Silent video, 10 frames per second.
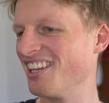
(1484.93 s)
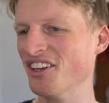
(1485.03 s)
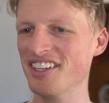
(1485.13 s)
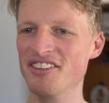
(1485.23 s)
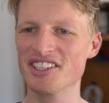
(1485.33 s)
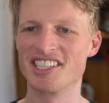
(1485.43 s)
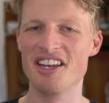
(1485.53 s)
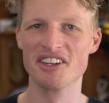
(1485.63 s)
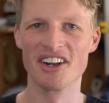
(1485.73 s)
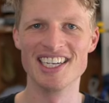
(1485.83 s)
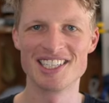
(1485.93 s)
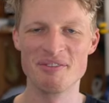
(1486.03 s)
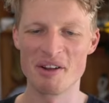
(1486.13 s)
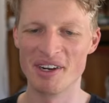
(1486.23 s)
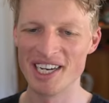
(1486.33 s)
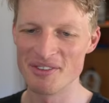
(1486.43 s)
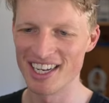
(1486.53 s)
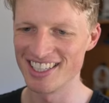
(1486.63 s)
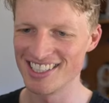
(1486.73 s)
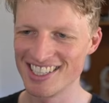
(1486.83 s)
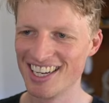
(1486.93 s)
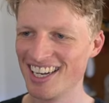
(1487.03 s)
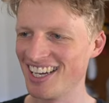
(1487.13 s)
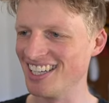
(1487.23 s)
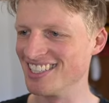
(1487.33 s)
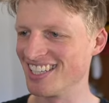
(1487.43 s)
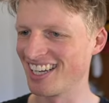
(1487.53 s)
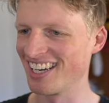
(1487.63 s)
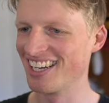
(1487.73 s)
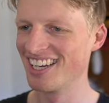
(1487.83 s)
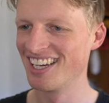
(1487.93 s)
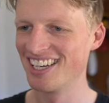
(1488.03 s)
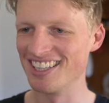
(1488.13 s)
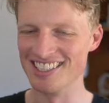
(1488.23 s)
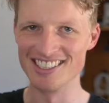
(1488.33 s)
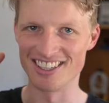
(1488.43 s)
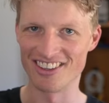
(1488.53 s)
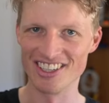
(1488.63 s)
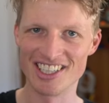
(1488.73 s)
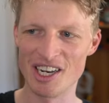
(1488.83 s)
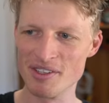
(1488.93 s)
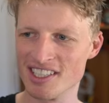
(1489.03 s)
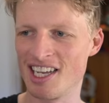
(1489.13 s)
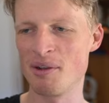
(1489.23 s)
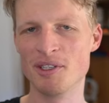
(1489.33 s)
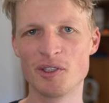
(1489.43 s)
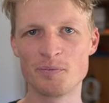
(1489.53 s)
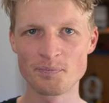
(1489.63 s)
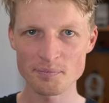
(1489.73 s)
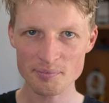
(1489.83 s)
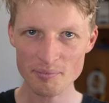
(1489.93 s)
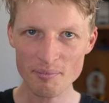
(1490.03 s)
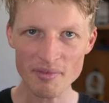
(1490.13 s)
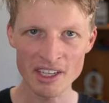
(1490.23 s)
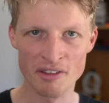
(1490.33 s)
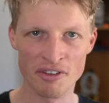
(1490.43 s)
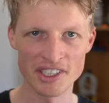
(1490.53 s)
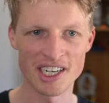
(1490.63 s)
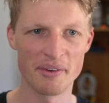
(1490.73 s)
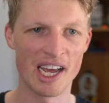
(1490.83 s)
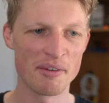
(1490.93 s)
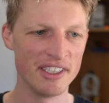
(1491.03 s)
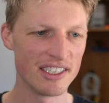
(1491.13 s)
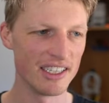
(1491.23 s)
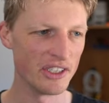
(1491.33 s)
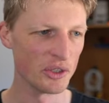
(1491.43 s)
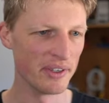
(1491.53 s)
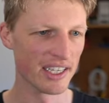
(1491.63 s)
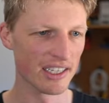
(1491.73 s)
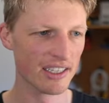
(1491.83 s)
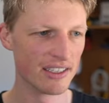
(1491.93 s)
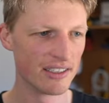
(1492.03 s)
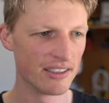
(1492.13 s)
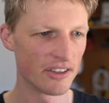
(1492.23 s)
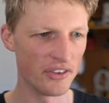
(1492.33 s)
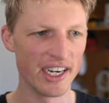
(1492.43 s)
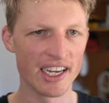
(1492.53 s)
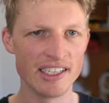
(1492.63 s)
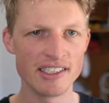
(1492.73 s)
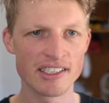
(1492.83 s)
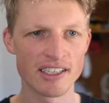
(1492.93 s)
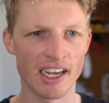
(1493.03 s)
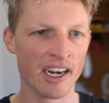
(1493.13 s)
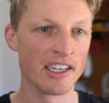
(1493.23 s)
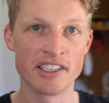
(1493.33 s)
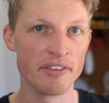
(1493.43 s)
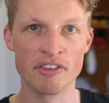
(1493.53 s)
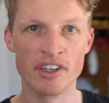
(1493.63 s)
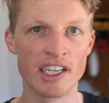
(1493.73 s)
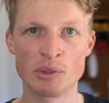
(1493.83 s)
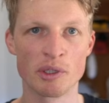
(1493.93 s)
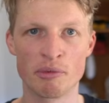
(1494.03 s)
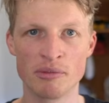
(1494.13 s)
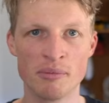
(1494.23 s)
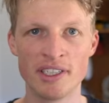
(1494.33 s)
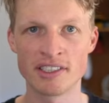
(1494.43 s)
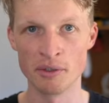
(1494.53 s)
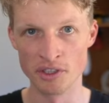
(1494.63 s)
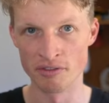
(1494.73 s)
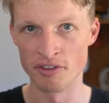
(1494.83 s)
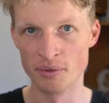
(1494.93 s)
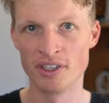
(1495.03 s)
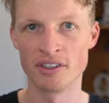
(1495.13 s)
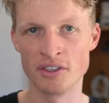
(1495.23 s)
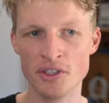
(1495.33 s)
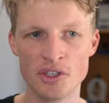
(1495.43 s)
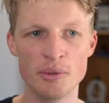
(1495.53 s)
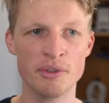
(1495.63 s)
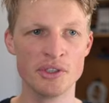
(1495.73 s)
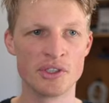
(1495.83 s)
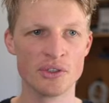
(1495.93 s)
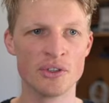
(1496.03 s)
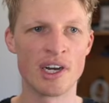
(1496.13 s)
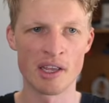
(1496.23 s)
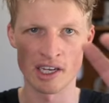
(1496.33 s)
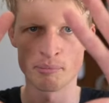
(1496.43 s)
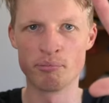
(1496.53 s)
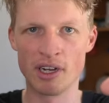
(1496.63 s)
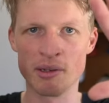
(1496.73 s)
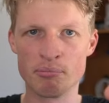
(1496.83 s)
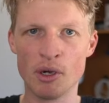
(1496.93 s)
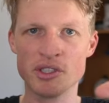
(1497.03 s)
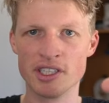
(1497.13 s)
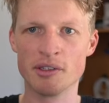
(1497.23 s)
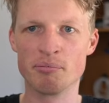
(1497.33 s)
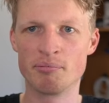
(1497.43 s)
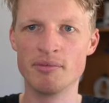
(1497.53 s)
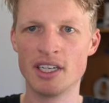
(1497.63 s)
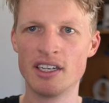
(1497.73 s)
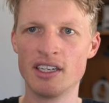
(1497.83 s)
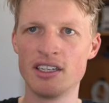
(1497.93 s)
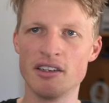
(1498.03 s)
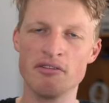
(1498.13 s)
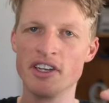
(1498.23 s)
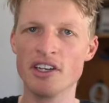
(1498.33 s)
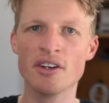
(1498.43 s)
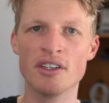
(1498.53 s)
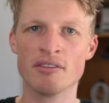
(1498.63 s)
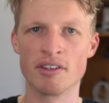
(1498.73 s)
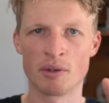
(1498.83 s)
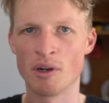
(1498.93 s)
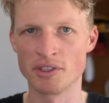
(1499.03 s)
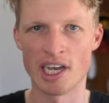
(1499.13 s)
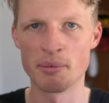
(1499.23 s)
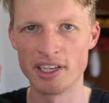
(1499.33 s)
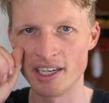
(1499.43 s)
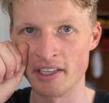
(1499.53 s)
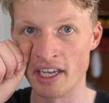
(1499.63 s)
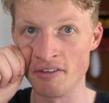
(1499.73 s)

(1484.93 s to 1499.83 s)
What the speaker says: The only real saving grace in my mind about this is that this is the 3rd time this has happened. The first time it happened, it took me like 3 days, and I didn't even realize what the problem was. It was a viewer on YouTube who saw, I posted a video of like what was happening, and